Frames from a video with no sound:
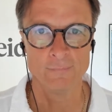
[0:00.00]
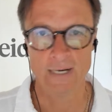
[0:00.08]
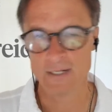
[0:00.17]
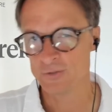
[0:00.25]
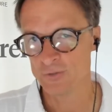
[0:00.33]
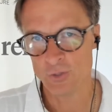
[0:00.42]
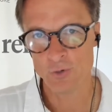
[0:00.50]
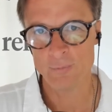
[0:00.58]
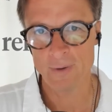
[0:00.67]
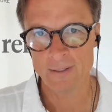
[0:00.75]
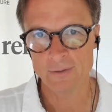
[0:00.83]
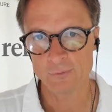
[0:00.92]
But as you know,
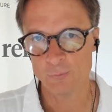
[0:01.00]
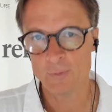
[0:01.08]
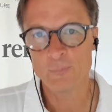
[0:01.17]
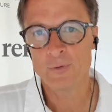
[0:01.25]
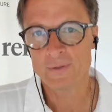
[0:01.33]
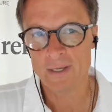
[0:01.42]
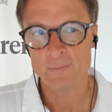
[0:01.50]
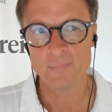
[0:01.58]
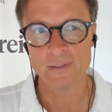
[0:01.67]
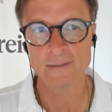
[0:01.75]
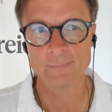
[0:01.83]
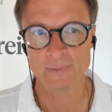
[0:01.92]
Michael,
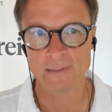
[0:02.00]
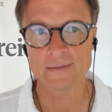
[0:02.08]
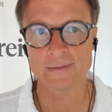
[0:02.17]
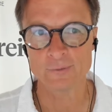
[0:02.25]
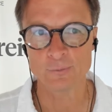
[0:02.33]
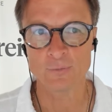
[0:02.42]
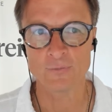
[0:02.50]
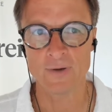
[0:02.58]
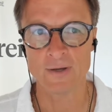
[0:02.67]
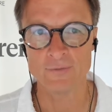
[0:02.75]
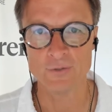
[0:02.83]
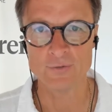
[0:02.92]
1.9 billion over
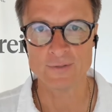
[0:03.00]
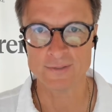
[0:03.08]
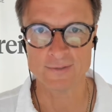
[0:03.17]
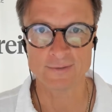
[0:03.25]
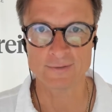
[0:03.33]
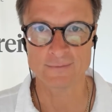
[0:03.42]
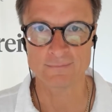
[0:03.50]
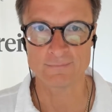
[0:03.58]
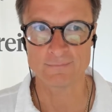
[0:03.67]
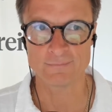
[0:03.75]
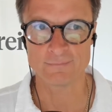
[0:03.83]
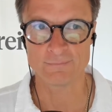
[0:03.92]
5 years is
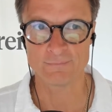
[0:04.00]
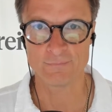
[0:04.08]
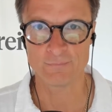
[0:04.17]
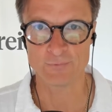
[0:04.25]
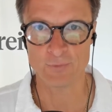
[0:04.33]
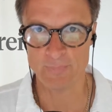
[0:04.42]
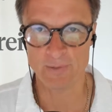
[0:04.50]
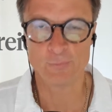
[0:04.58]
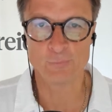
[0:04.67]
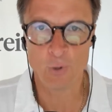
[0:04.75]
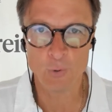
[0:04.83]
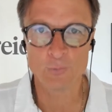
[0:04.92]
to
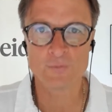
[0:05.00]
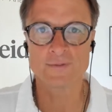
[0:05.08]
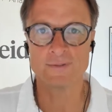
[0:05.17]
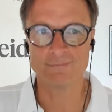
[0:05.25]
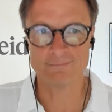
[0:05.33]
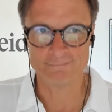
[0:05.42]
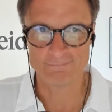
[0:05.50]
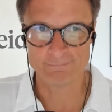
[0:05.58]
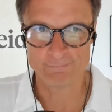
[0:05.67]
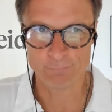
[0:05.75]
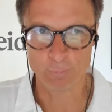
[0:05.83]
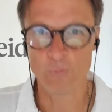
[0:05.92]
build roads and
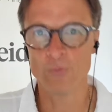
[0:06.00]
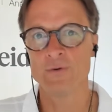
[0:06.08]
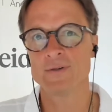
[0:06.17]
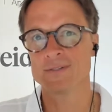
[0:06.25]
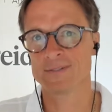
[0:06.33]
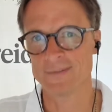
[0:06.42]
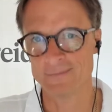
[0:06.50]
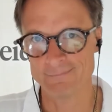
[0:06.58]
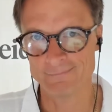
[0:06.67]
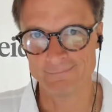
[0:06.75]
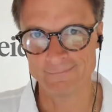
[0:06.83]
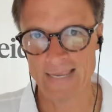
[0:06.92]
ports
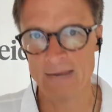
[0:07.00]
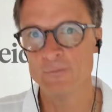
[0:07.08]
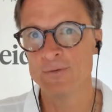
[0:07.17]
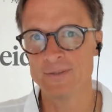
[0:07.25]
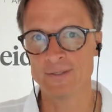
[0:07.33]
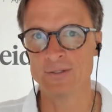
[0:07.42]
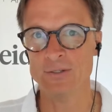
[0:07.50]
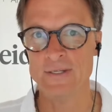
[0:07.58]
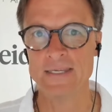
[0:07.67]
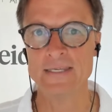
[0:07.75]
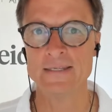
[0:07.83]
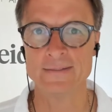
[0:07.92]
and everything you
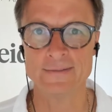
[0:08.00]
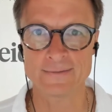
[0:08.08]
need